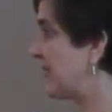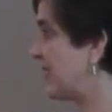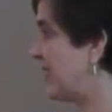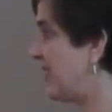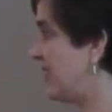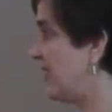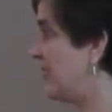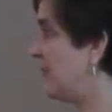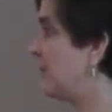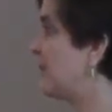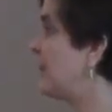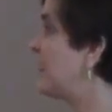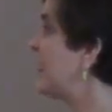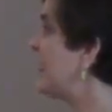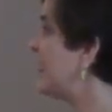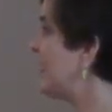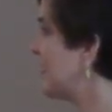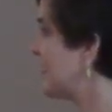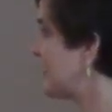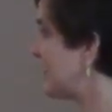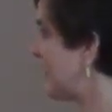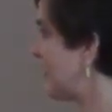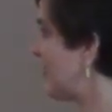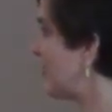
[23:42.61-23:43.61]
Um,
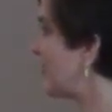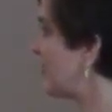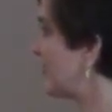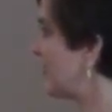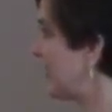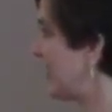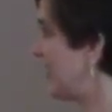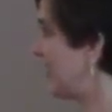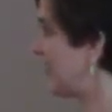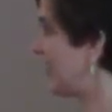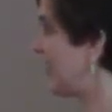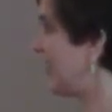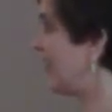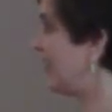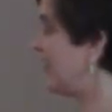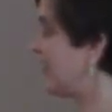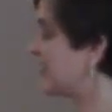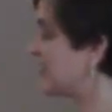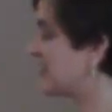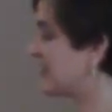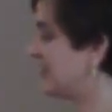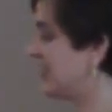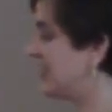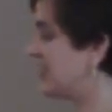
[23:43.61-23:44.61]
so
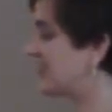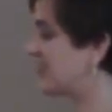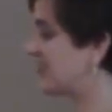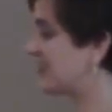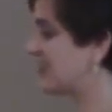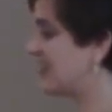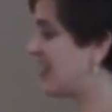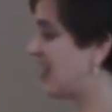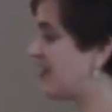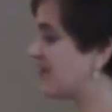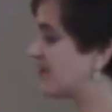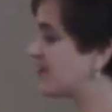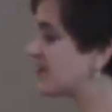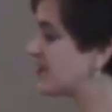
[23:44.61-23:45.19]
calcareous clays are tough.